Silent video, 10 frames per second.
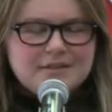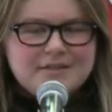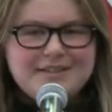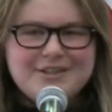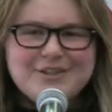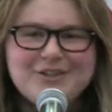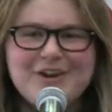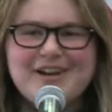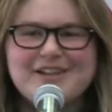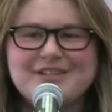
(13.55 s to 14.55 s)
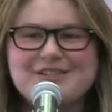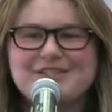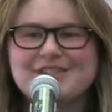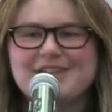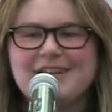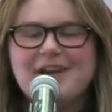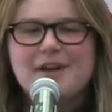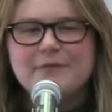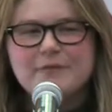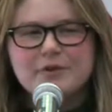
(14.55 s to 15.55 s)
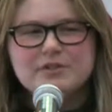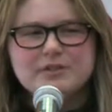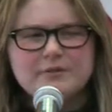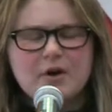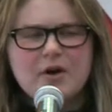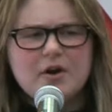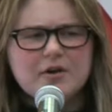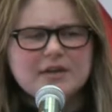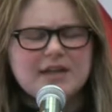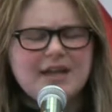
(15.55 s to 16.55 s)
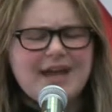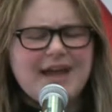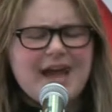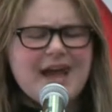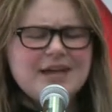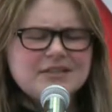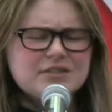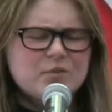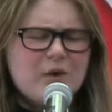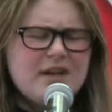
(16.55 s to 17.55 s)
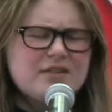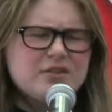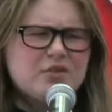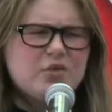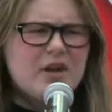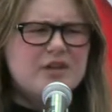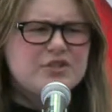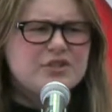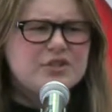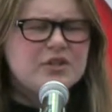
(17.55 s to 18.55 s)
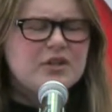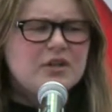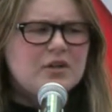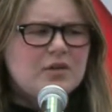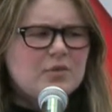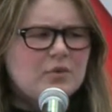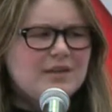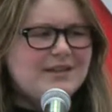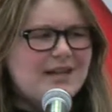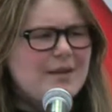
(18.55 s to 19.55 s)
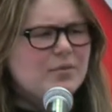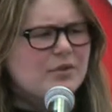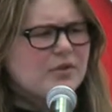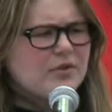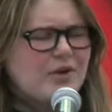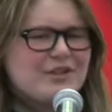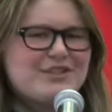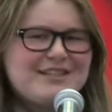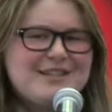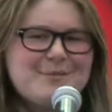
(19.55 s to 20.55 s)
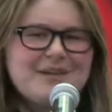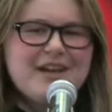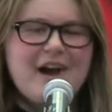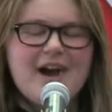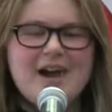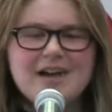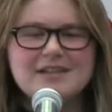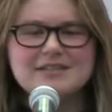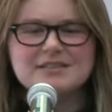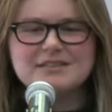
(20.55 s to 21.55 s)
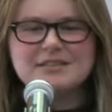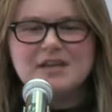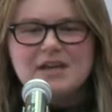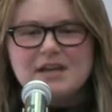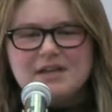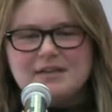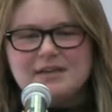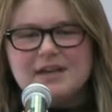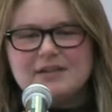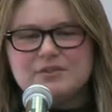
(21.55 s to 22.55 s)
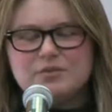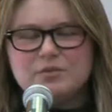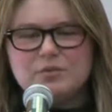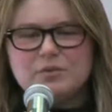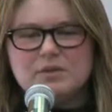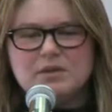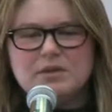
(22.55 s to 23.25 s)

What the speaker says: Dear crush, first of all, can I ask, why is a crush really labeled a crush? Is it because they like to